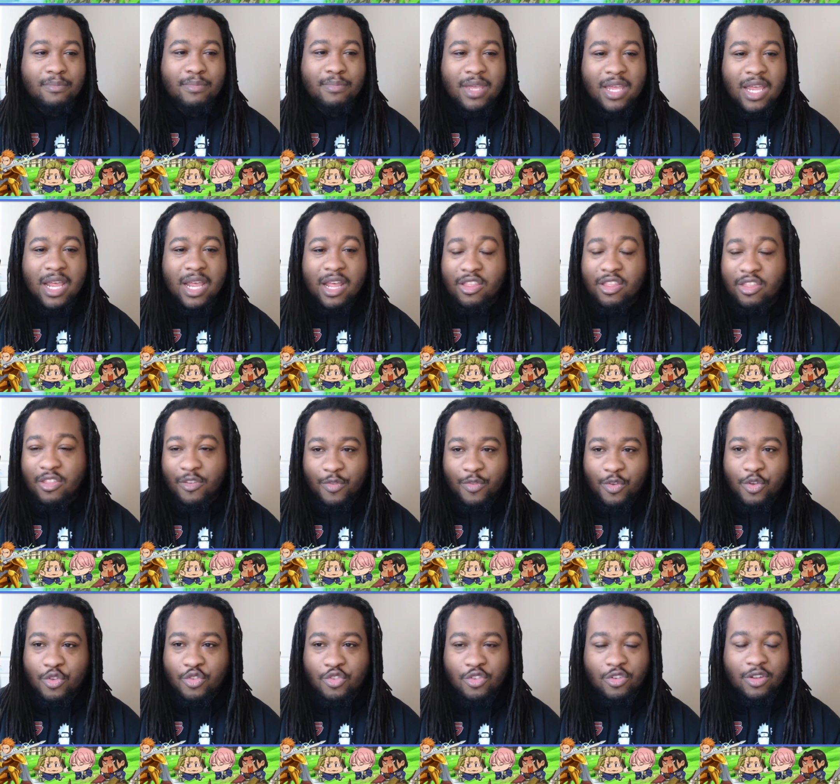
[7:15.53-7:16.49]
be in the
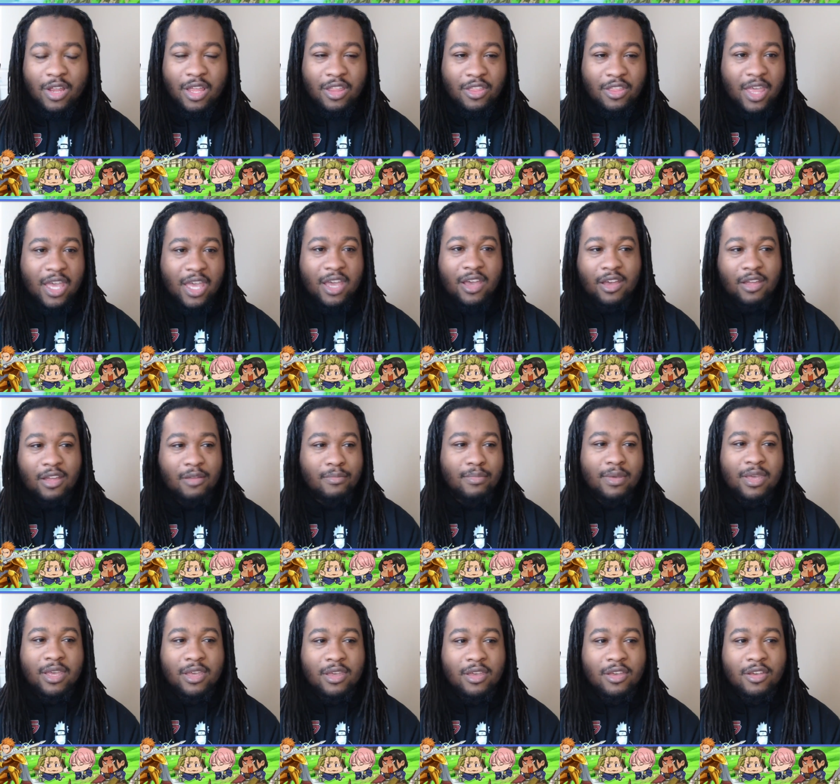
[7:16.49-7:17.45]
future like they could
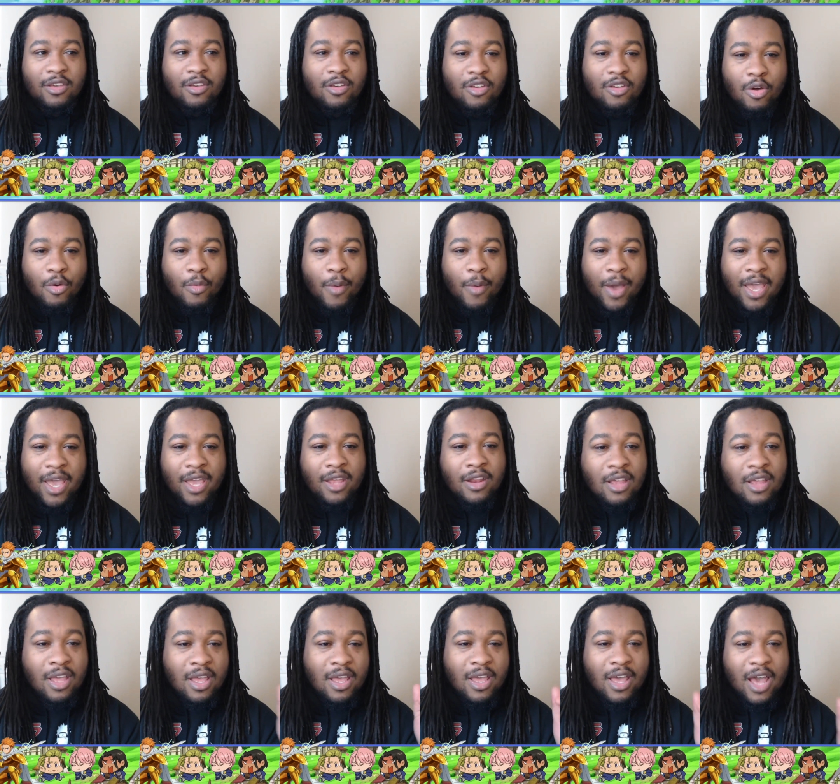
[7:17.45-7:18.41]
be
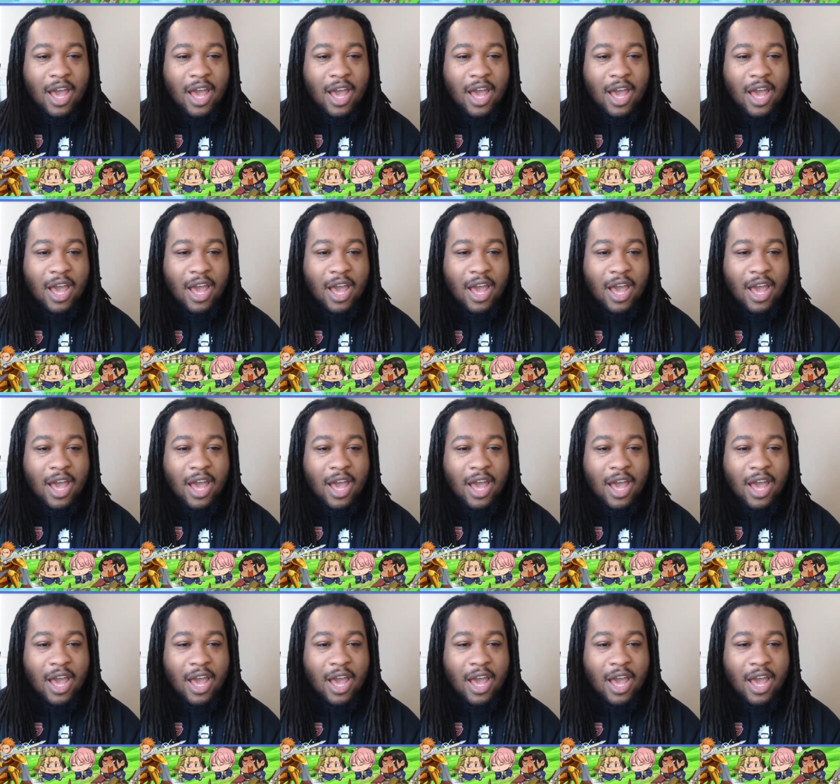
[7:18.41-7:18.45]
Gawain.